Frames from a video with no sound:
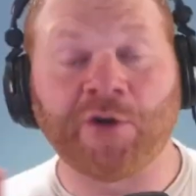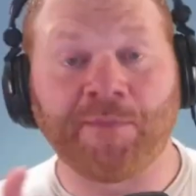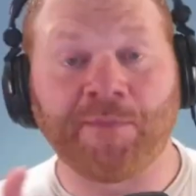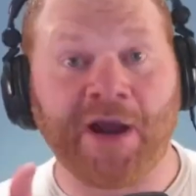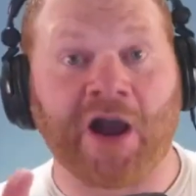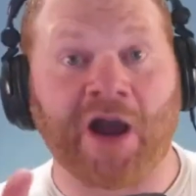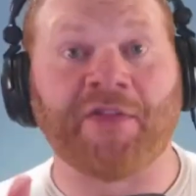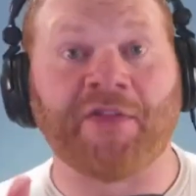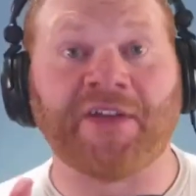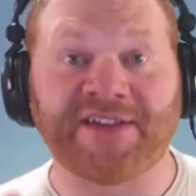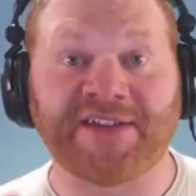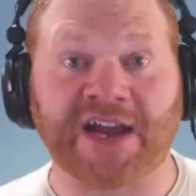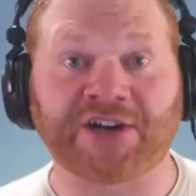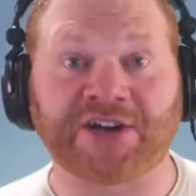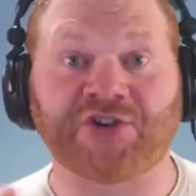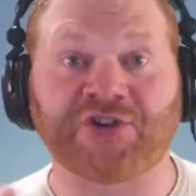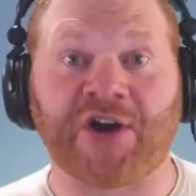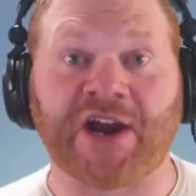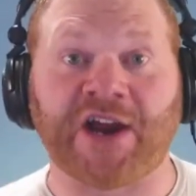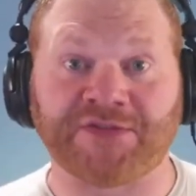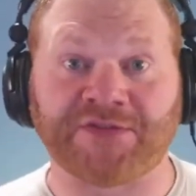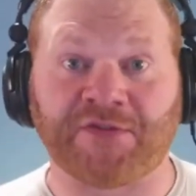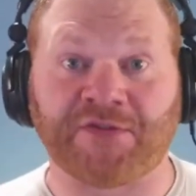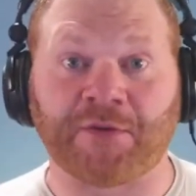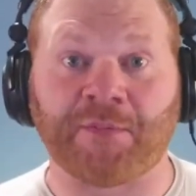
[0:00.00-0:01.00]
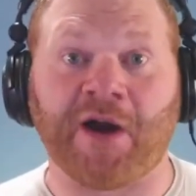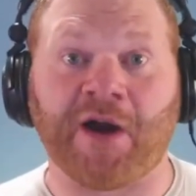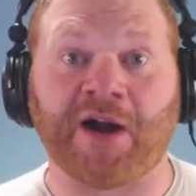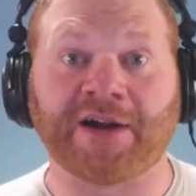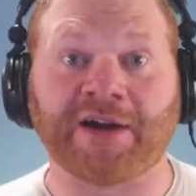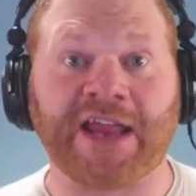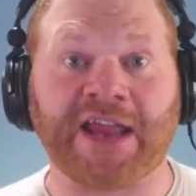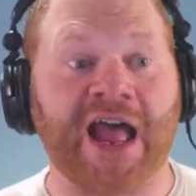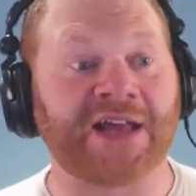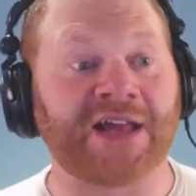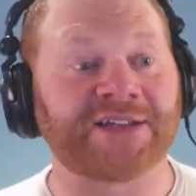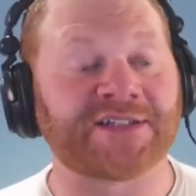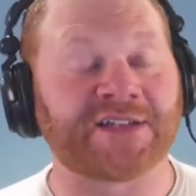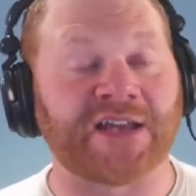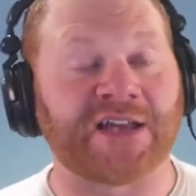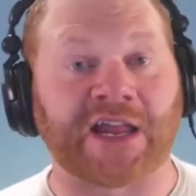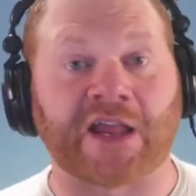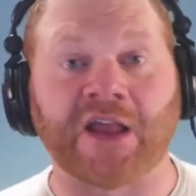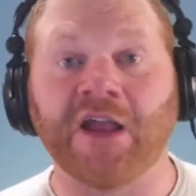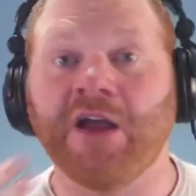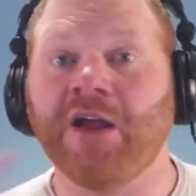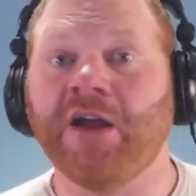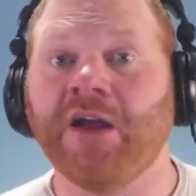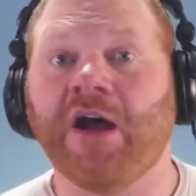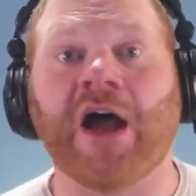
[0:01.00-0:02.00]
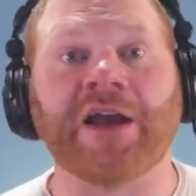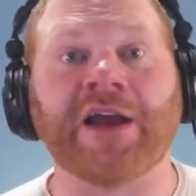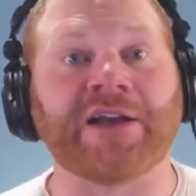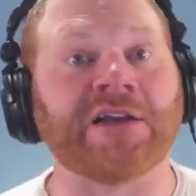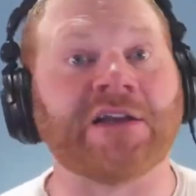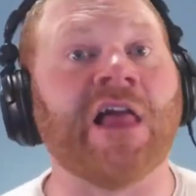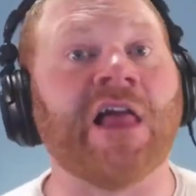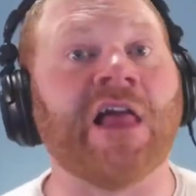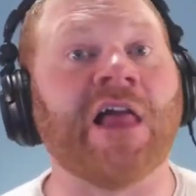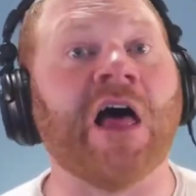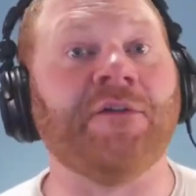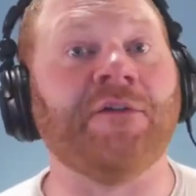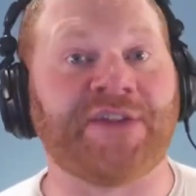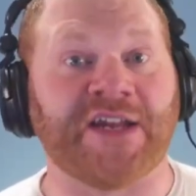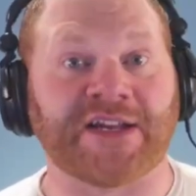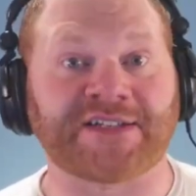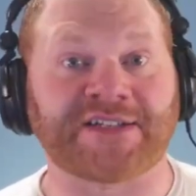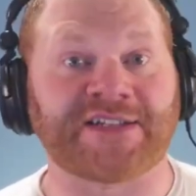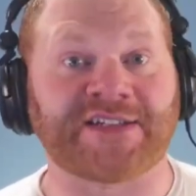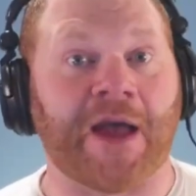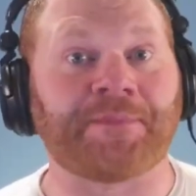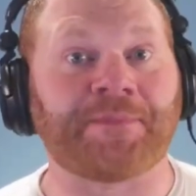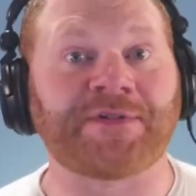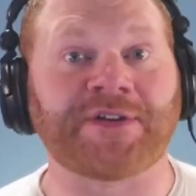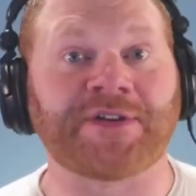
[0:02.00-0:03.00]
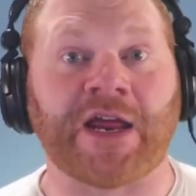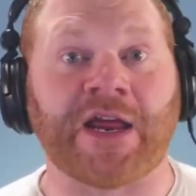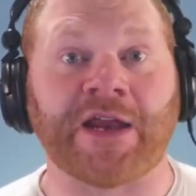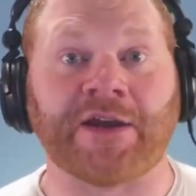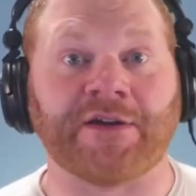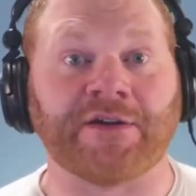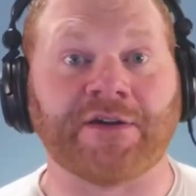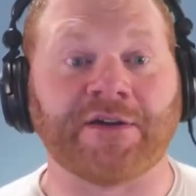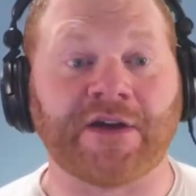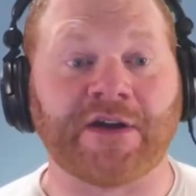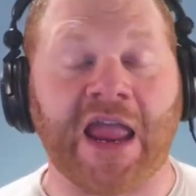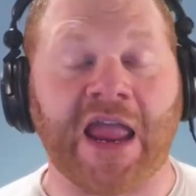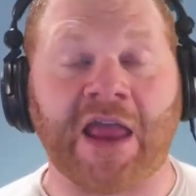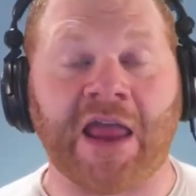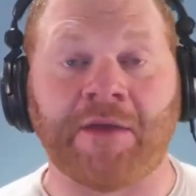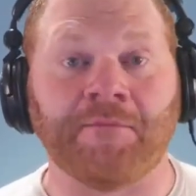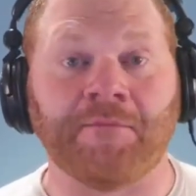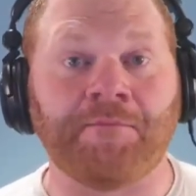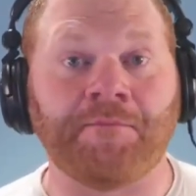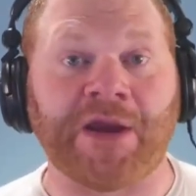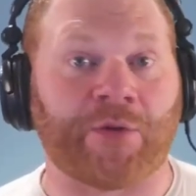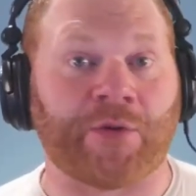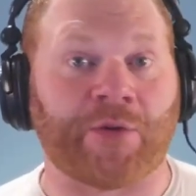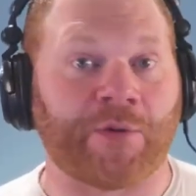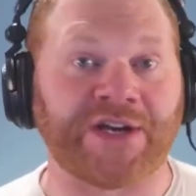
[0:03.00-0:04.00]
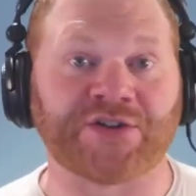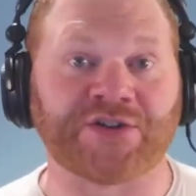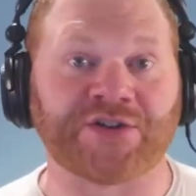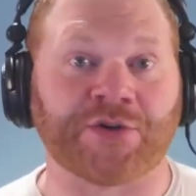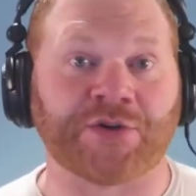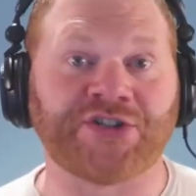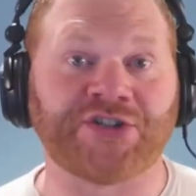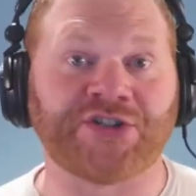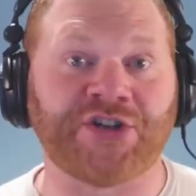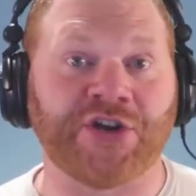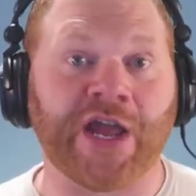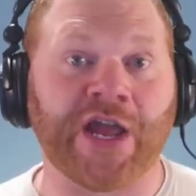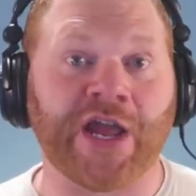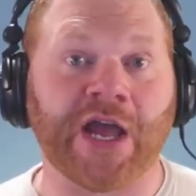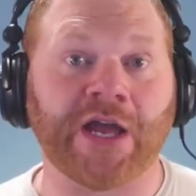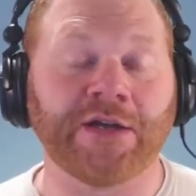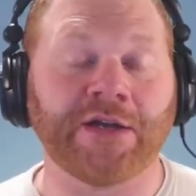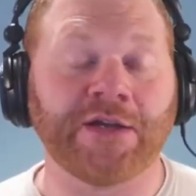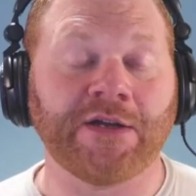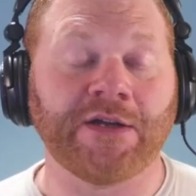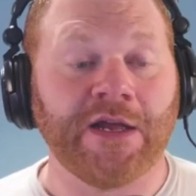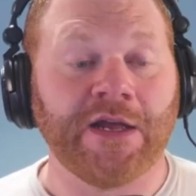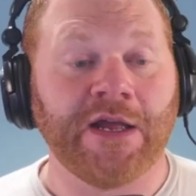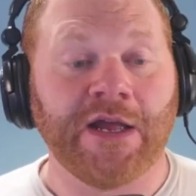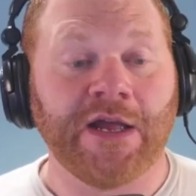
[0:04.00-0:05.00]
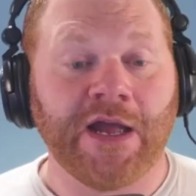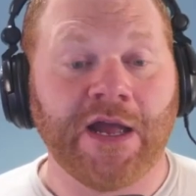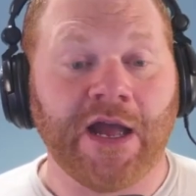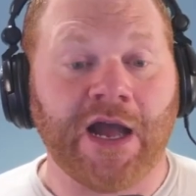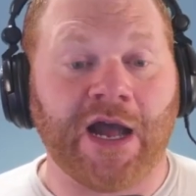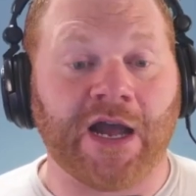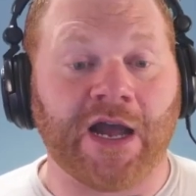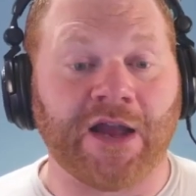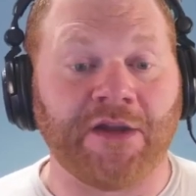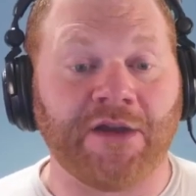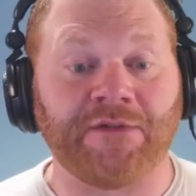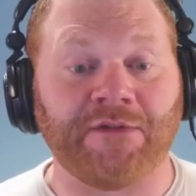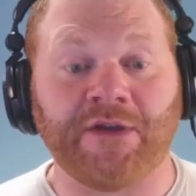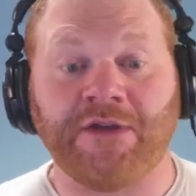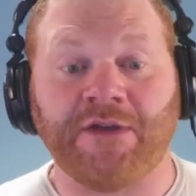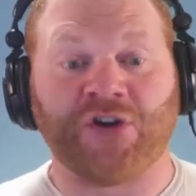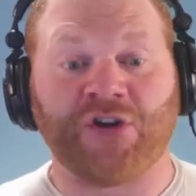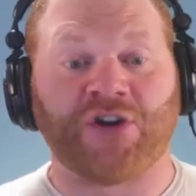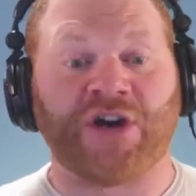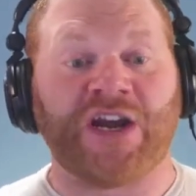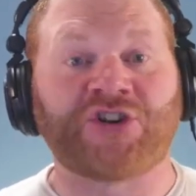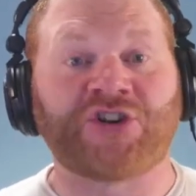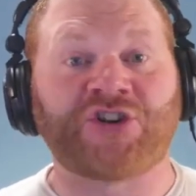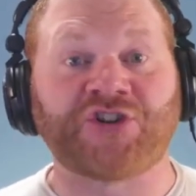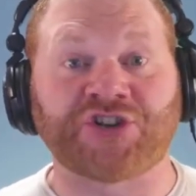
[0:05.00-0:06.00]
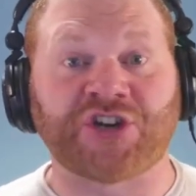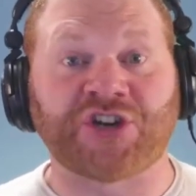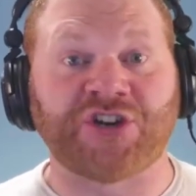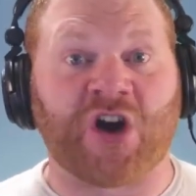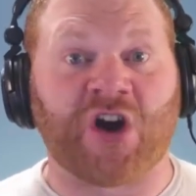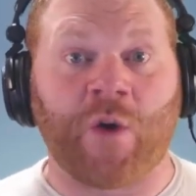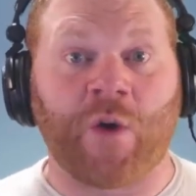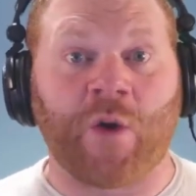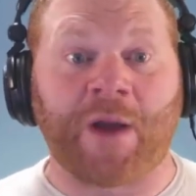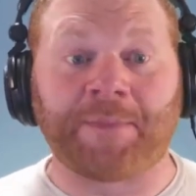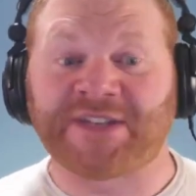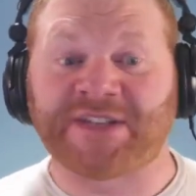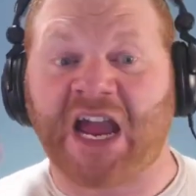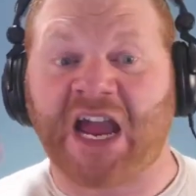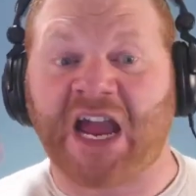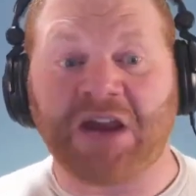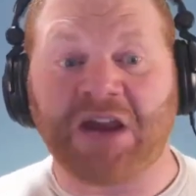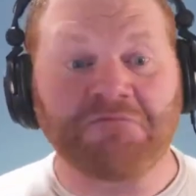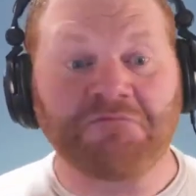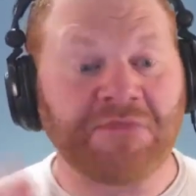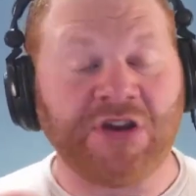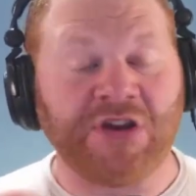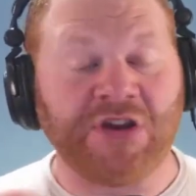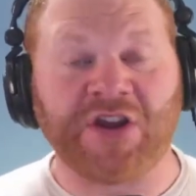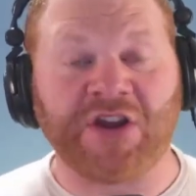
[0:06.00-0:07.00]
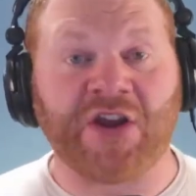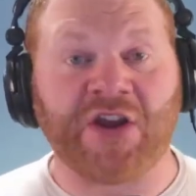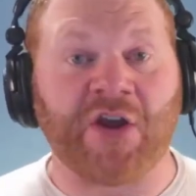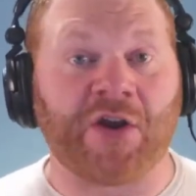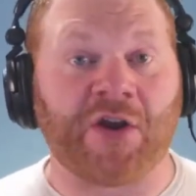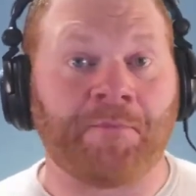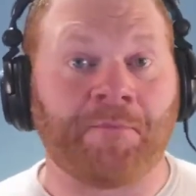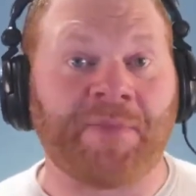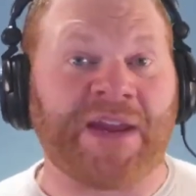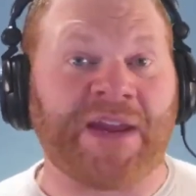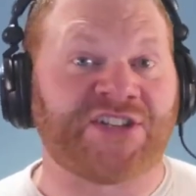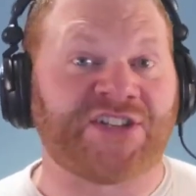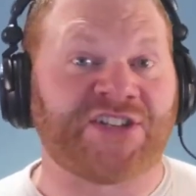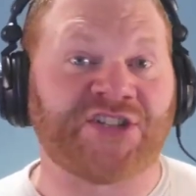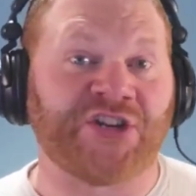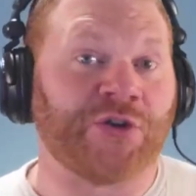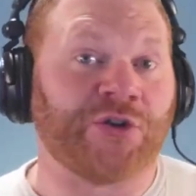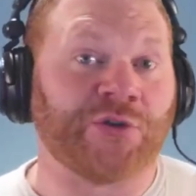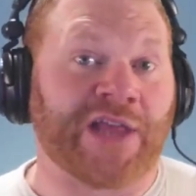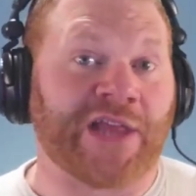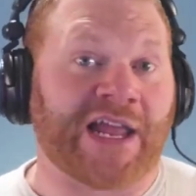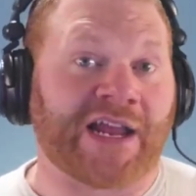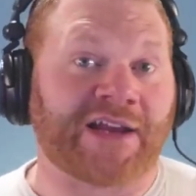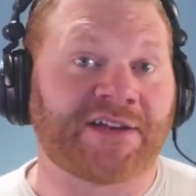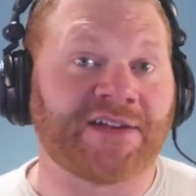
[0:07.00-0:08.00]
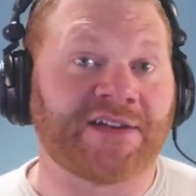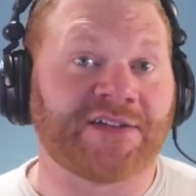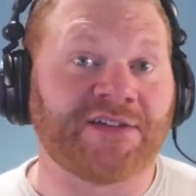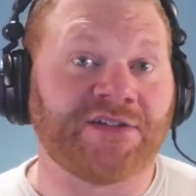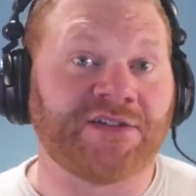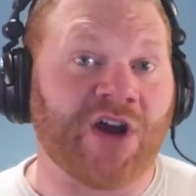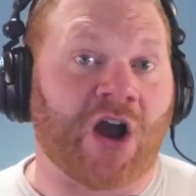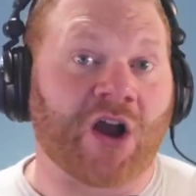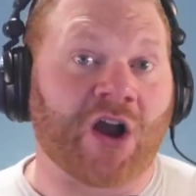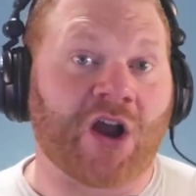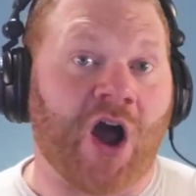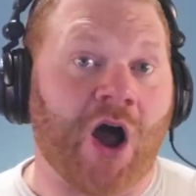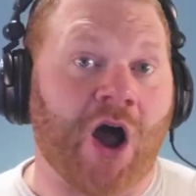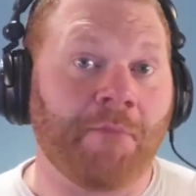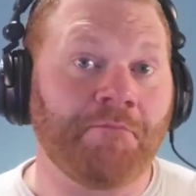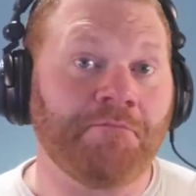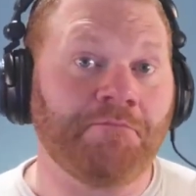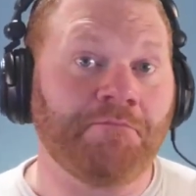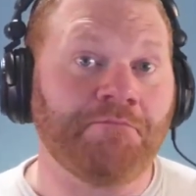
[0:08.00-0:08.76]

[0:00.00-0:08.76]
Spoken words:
me on the Tech Transfer podcast, like, I'd love to accept and be a resource to you. If you're interested in our website, you can go to B2Linked.com.